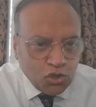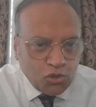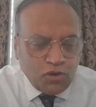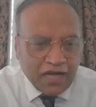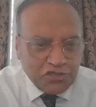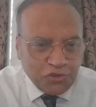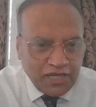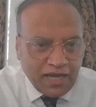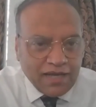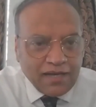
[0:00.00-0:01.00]
who
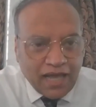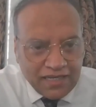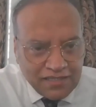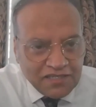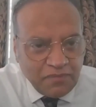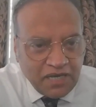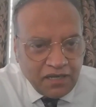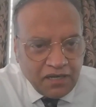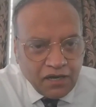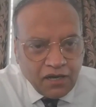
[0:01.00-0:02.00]
actually enlightened
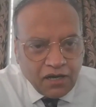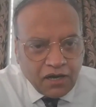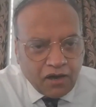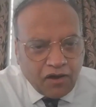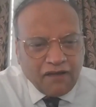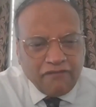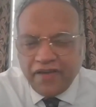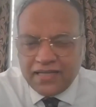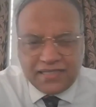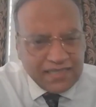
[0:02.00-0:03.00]
me on a
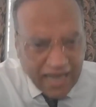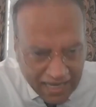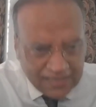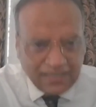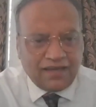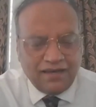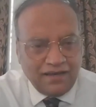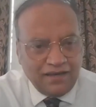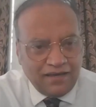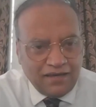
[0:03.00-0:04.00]
fantastic
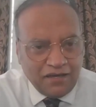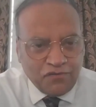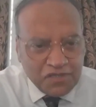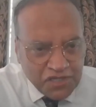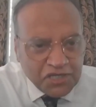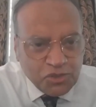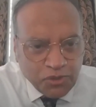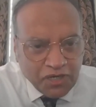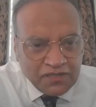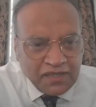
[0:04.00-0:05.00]
research
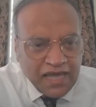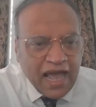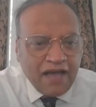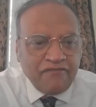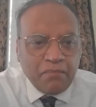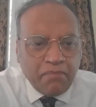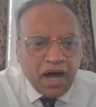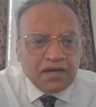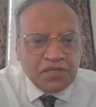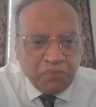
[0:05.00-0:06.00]
work that they have
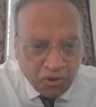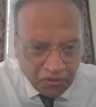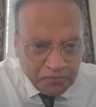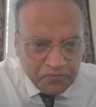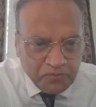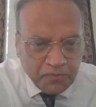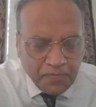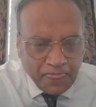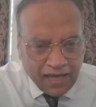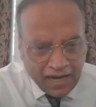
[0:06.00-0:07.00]
embarked upon.
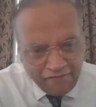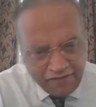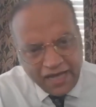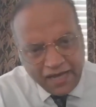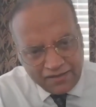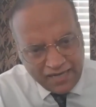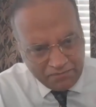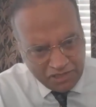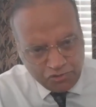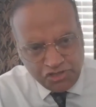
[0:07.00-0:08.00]
And I'm very
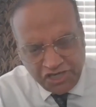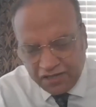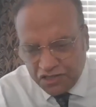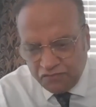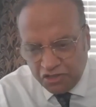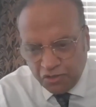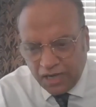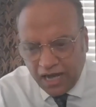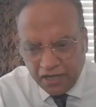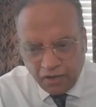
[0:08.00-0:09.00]
tempted to share this with you.
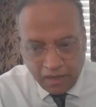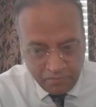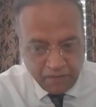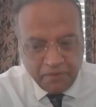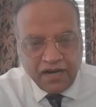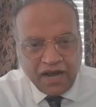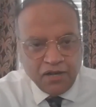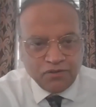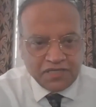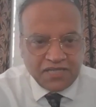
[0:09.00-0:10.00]
And I know I'm keeping an
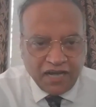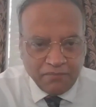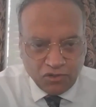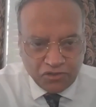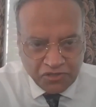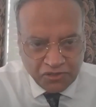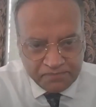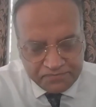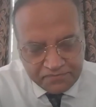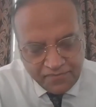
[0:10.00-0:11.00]
eye on the time also,
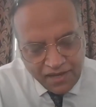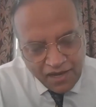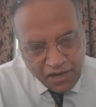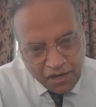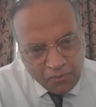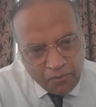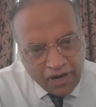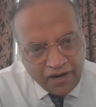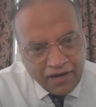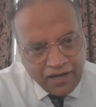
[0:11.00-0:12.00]

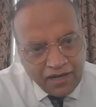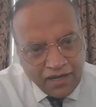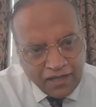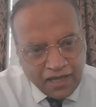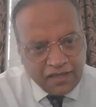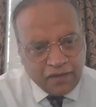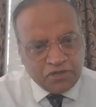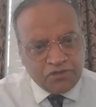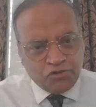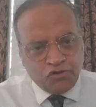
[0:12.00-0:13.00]
where
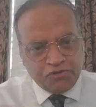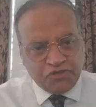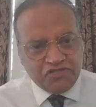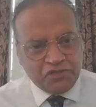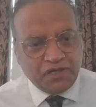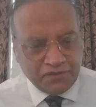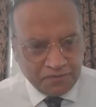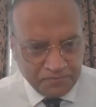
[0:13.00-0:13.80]
two groups of students,